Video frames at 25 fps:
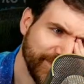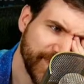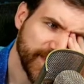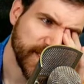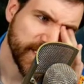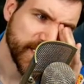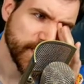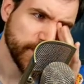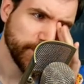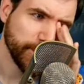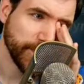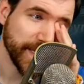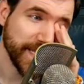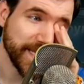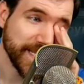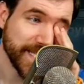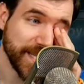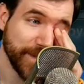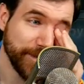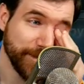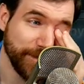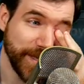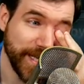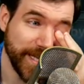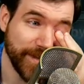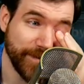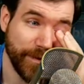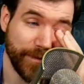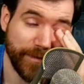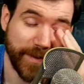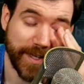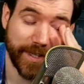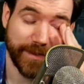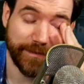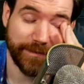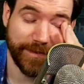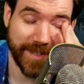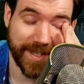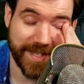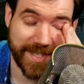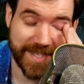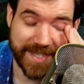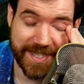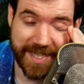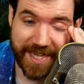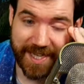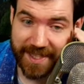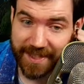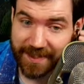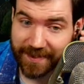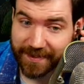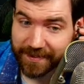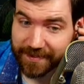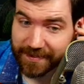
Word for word: Splits the feet of a veiled fall's sight.